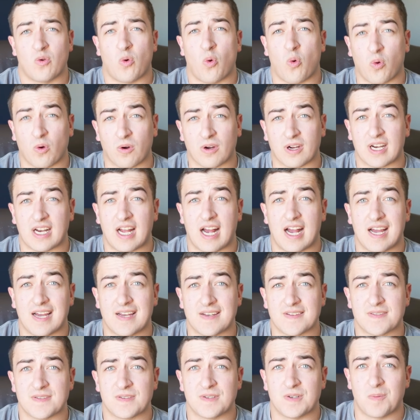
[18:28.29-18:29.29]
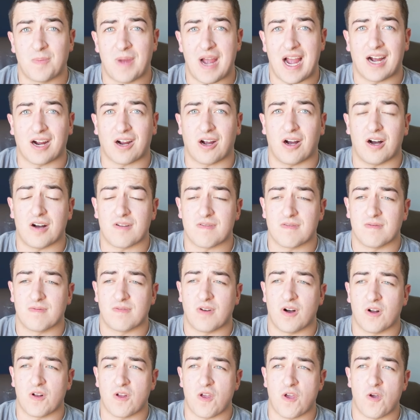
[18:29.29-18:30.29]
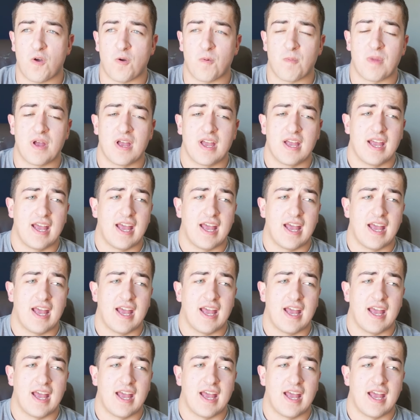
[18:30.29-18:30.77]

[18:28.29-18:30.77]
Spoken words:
organize your back off volume.